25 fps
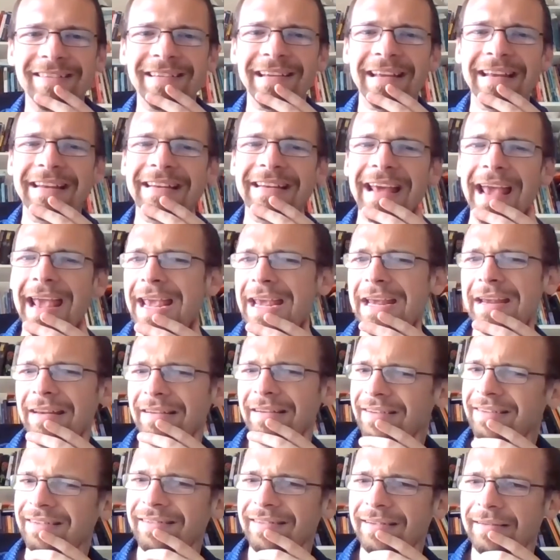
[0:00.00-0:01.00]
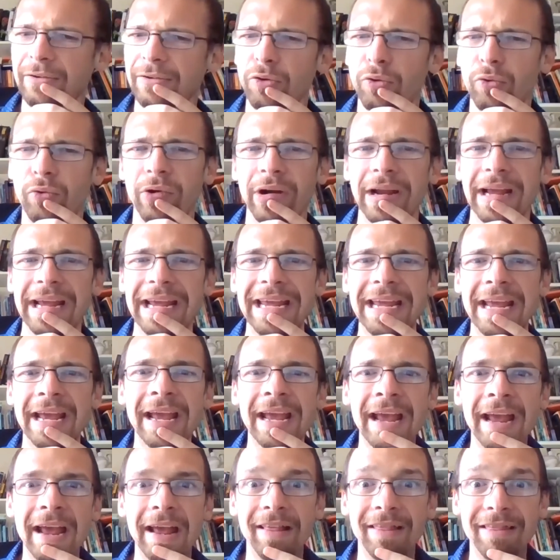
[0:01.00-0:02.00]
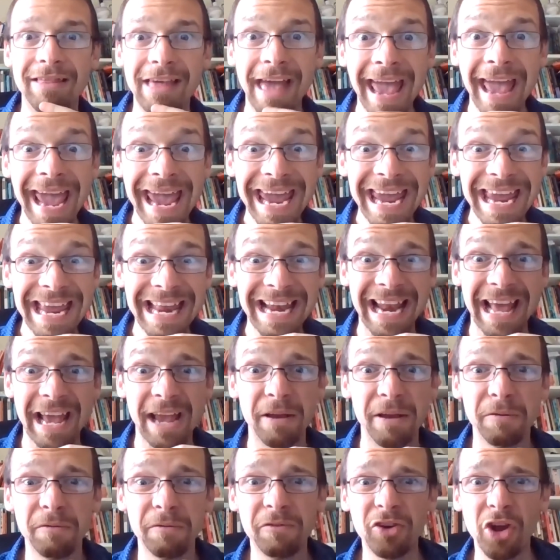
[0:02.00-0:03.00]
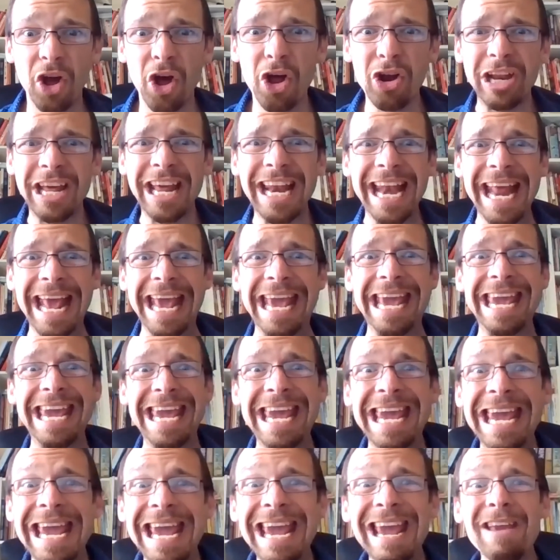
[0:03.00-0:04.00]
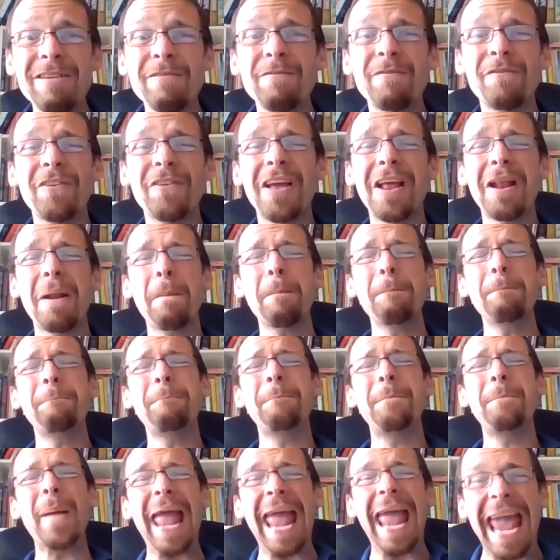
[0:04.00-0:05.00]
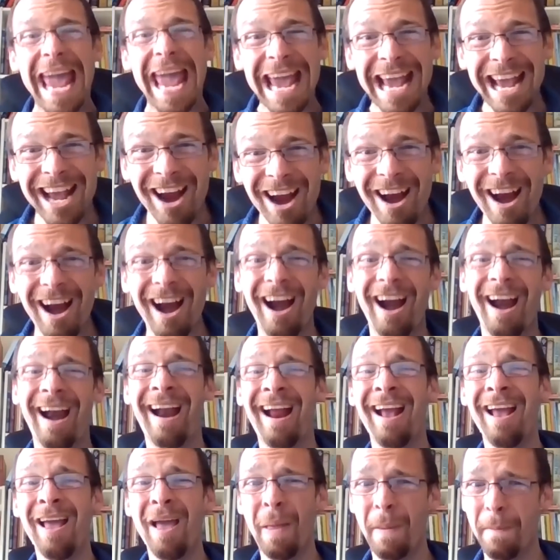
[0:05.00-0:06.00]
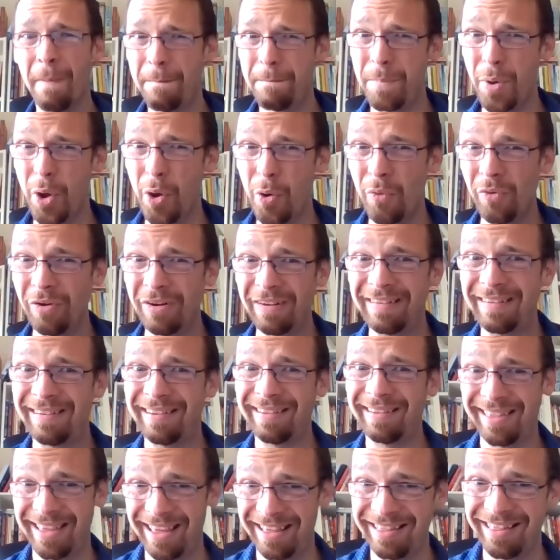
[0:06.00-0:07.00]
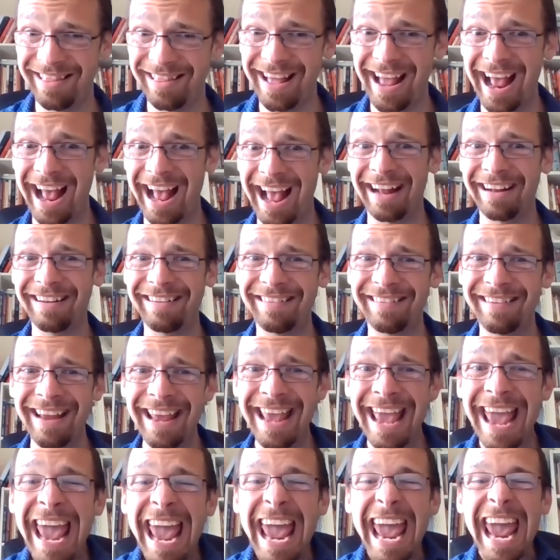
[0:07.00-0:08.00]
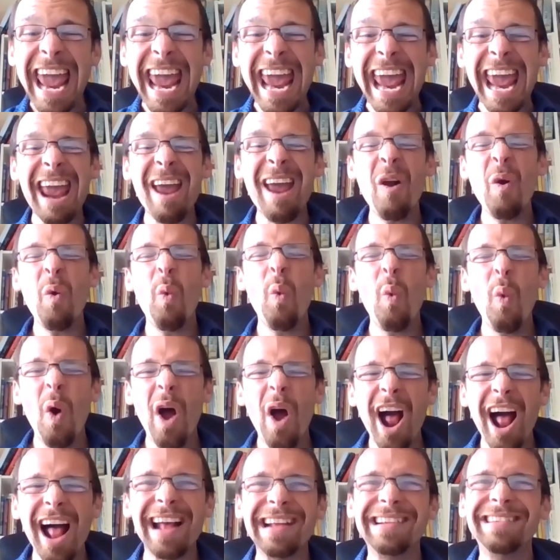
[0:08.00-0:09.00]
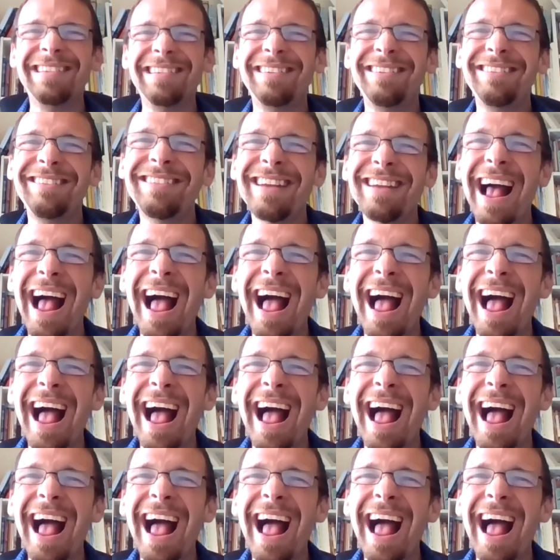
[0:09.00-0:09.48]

in today's story, they lived on an even bigger boats than that. It was